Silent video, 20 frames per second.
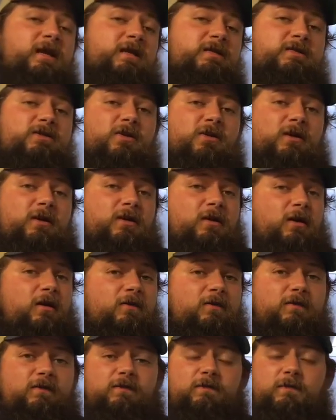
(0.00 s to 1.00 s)
And he started
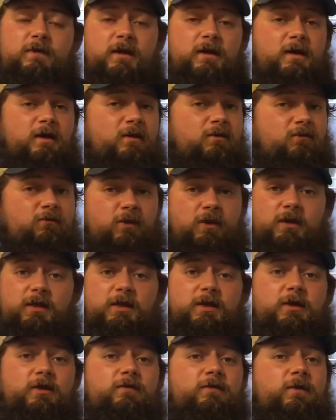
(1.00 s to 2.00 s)
off
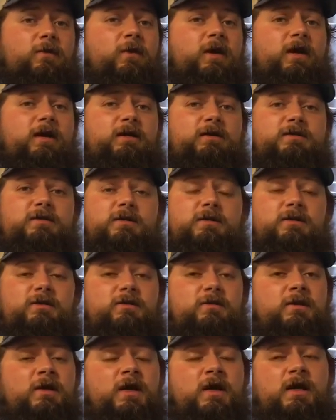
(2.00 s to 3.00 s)
really overweight
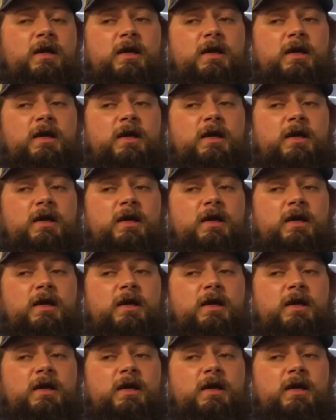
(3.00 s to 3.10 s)
too.